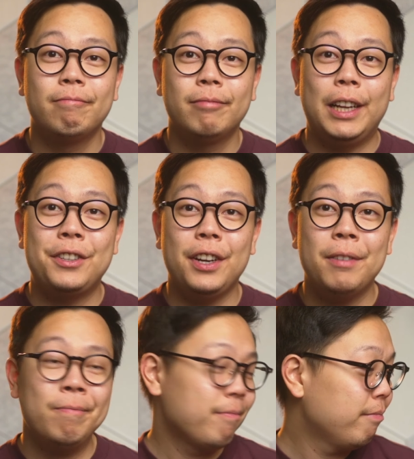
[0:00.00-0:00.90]
Let's see
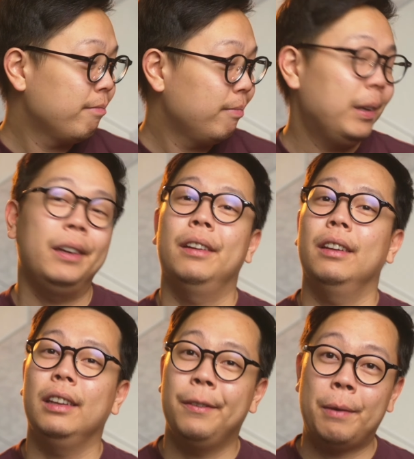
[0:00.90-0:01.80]

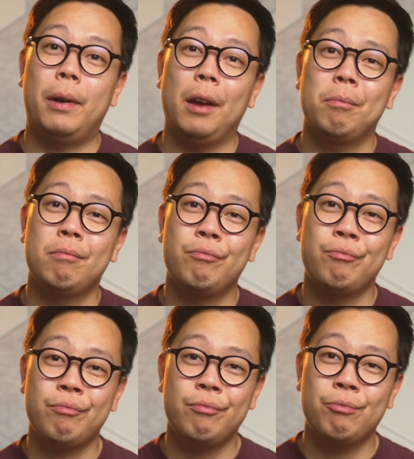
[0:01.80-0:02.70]
if I'm right.
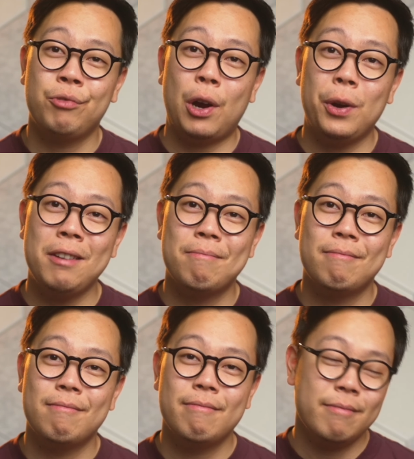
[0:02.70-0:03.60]
Shall we?
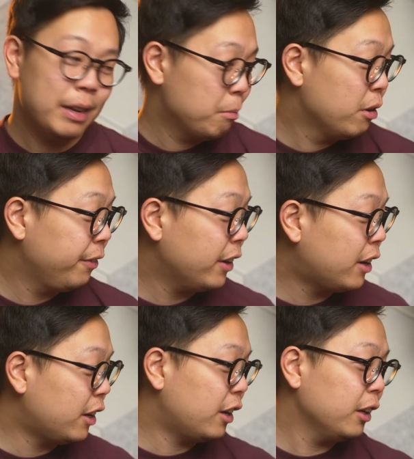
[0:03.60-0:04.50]
Moving
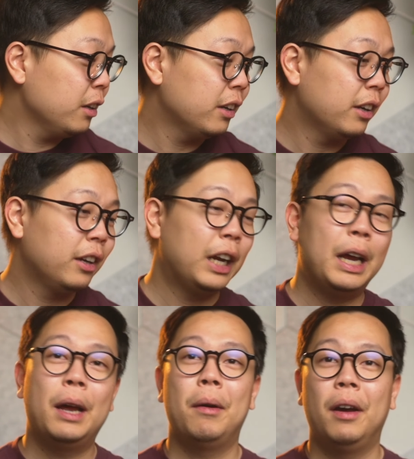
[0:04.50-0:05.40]
on.
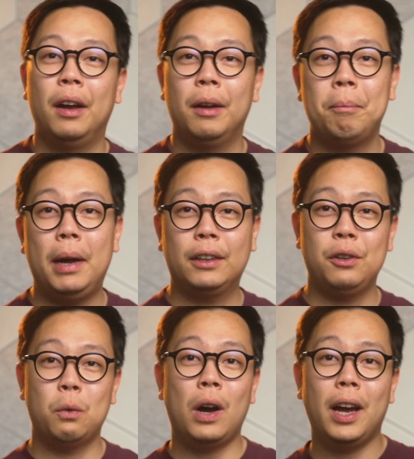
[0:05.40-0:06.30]
Back
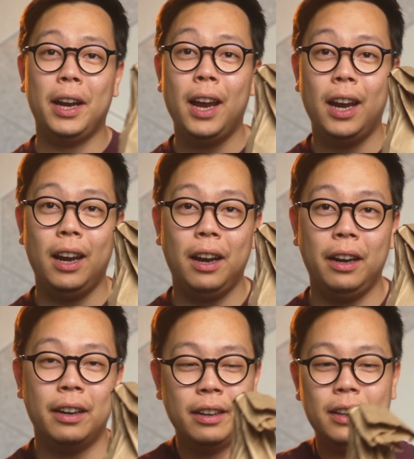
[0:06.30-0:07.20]
to wine
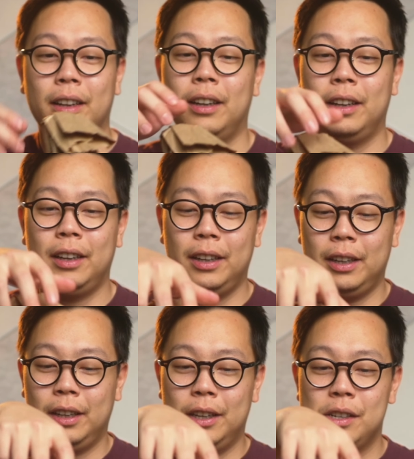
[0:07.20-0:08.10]
A.
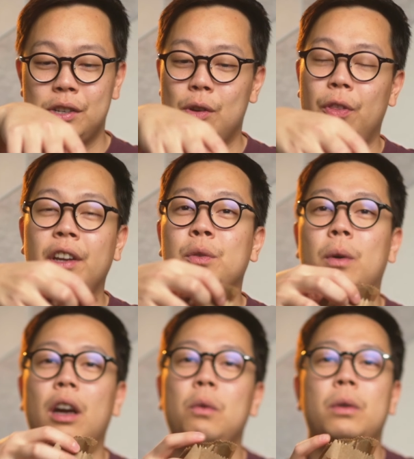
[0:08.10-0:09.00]
So this
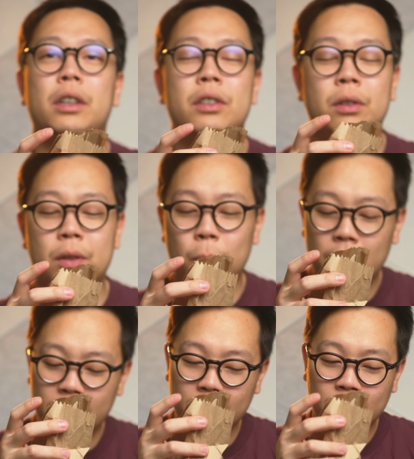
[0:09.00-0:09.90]
wine was the
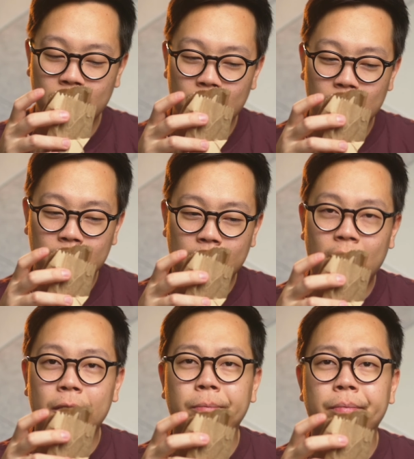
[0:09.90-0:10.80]
wine
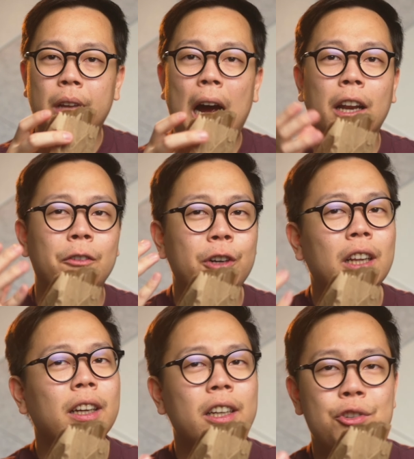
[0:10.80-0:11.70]
that I
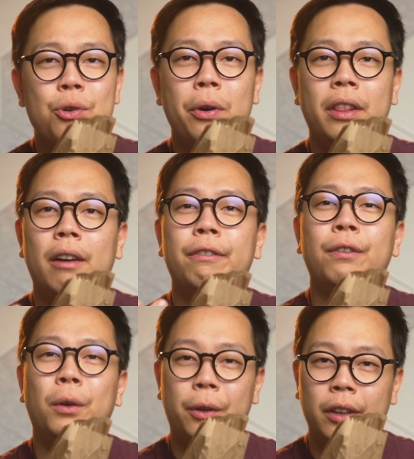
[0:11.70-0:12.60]
really enjoyed, that
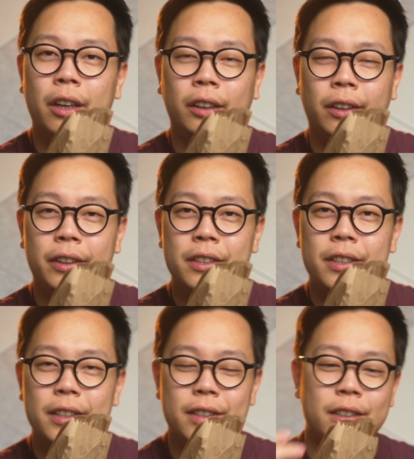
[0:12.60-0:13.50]
floral
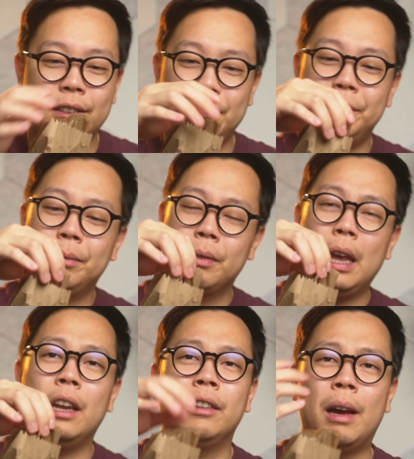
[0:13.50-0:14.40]
characteristics. So,
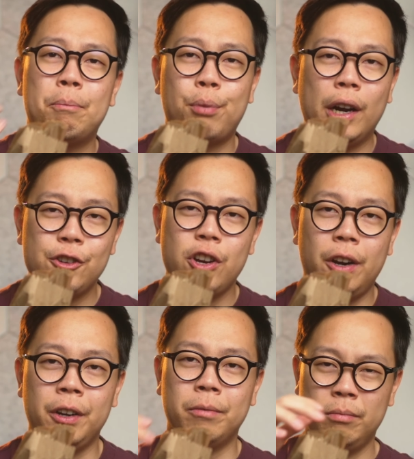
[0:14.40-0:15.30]
and that bright
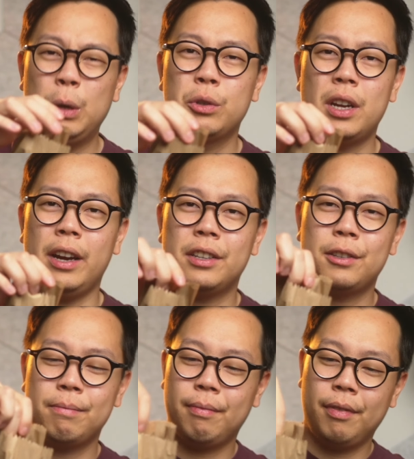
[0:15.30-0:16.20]
cherry. It was nice.
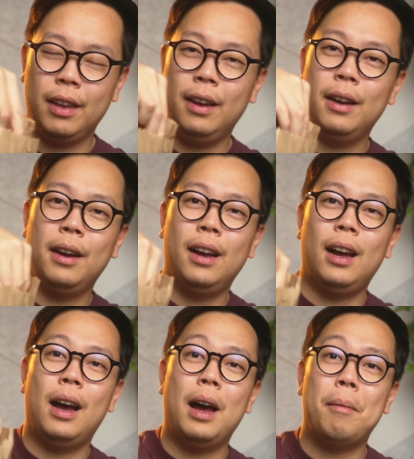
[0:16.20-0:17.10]

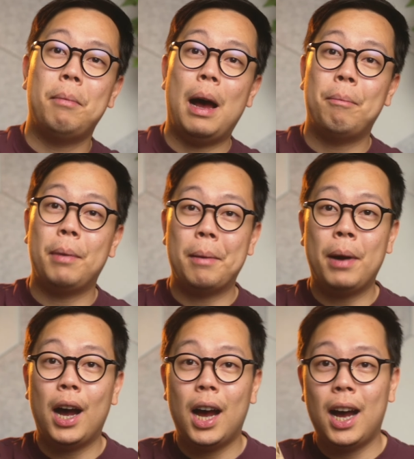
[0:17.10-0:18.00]
Ba ba da
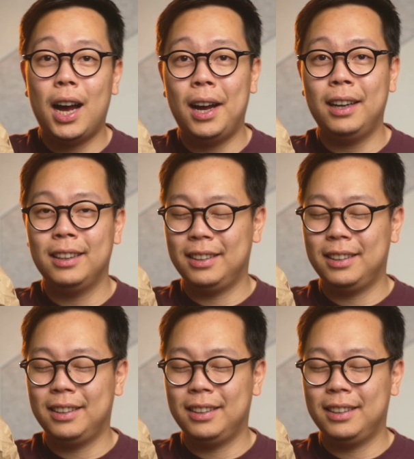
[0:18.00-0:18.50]
ba.